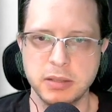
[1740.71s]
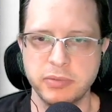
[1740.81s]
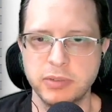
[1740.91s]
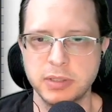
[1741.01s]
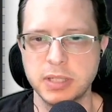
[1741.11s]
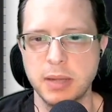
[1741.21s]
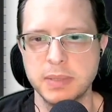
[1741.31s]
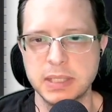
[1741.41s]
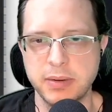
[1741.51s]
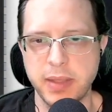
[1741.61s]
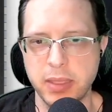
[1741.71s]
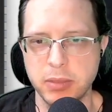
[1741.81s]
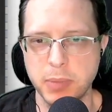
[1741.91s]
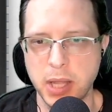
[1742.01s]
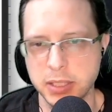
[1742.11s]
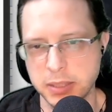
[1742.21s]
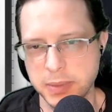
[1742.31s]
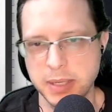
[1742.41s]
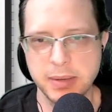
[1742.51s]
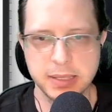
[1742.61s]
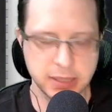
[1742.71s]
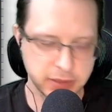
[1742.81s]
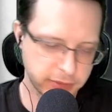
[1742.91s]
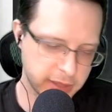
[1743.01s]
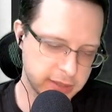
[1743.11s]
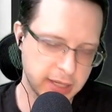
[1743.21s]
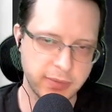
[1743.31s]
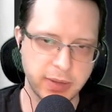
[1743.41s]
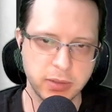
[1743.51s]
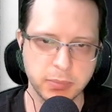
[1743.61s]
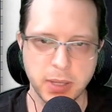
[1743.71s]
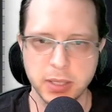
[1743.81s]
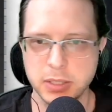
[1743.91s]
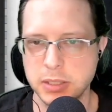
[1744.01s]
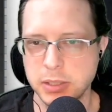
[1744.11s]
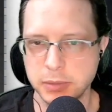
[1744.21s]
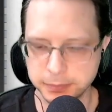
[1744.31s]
the first time instead of anthropology, but it makes sense for us to have anthropology too.